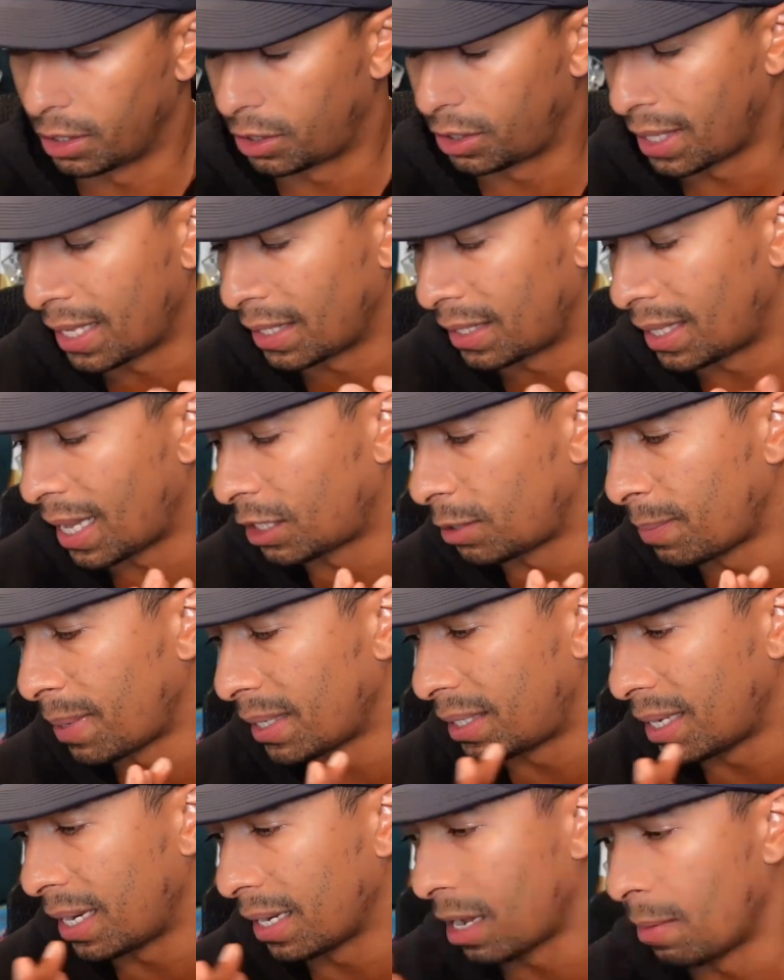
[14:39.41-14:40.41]
So that's my
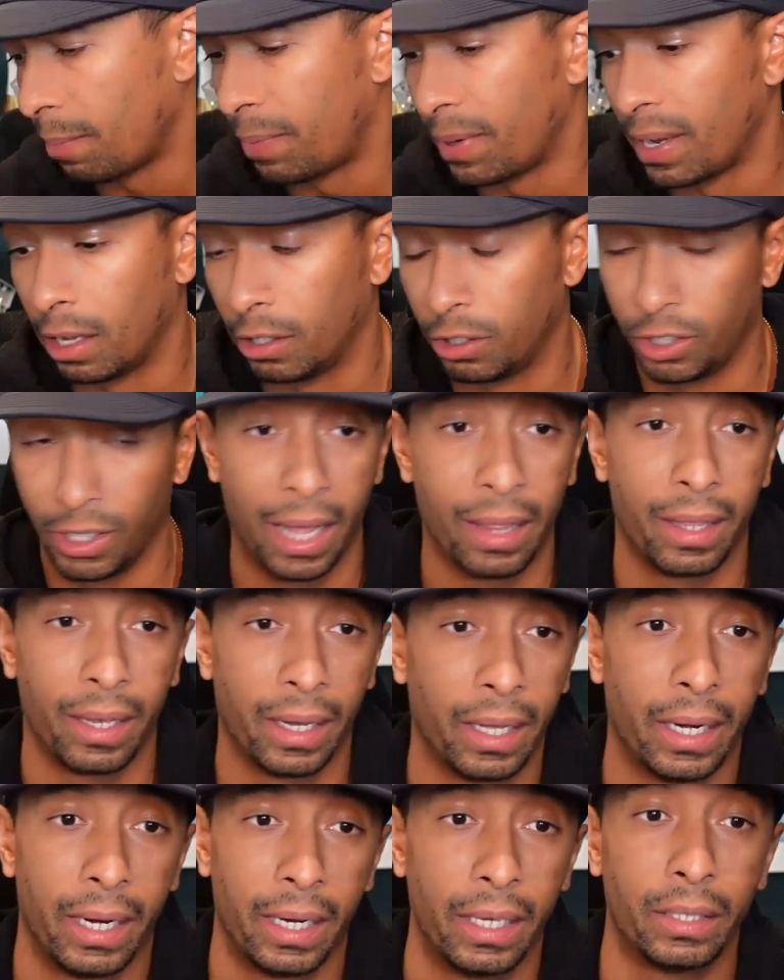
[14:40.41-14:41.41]
take on PLG. I think
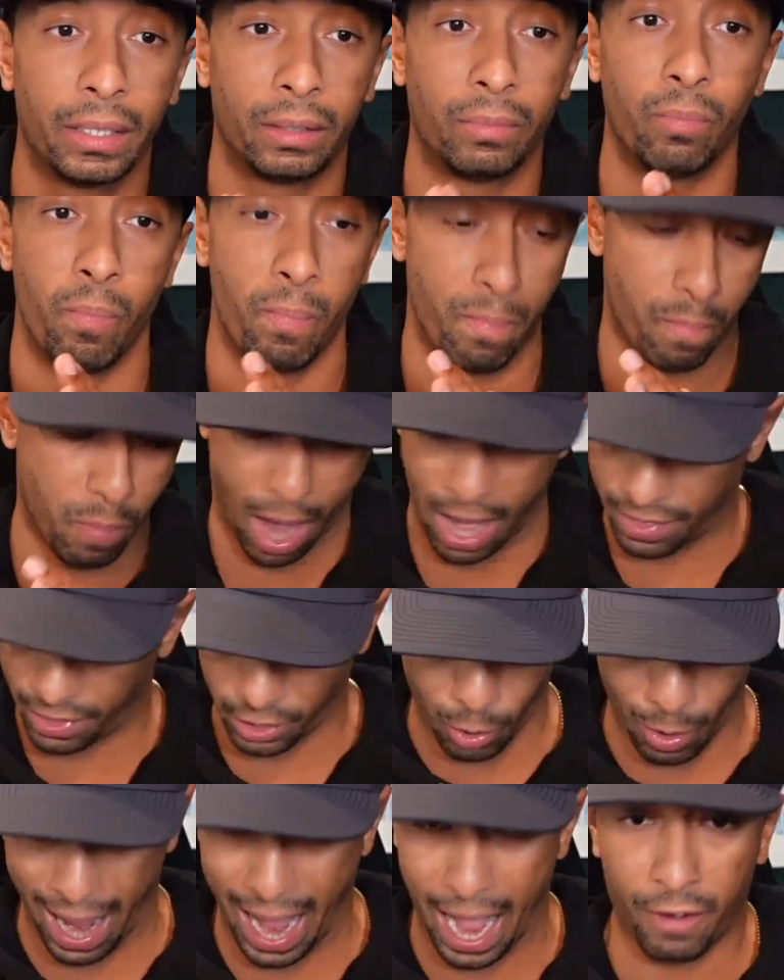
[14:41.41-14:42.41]

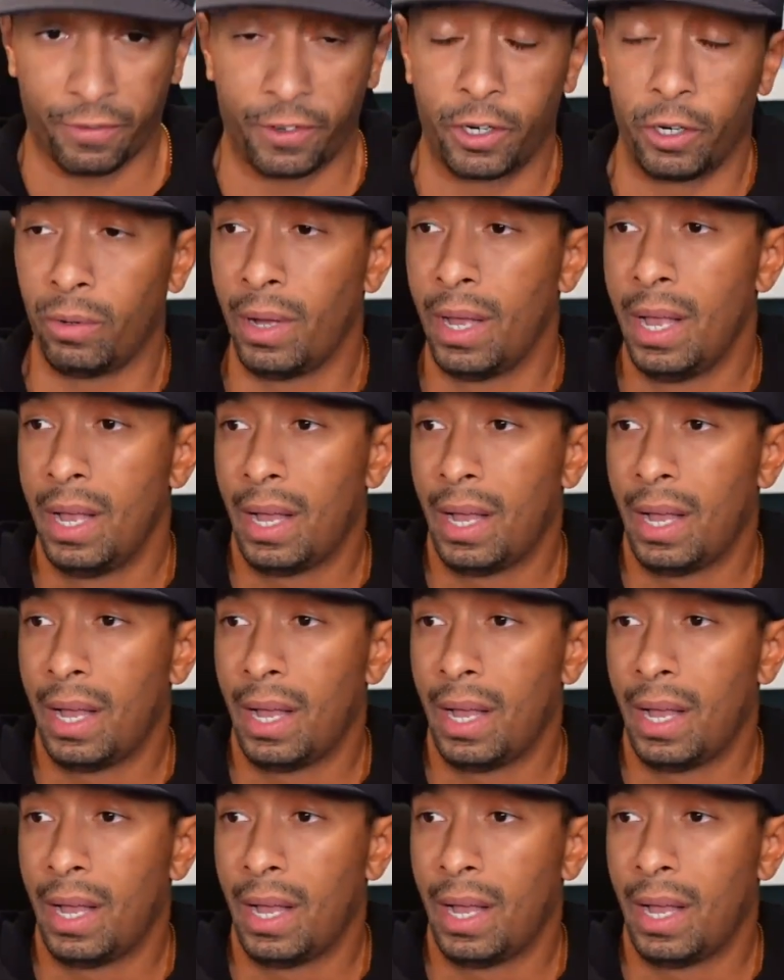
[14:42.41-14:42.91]
you have to.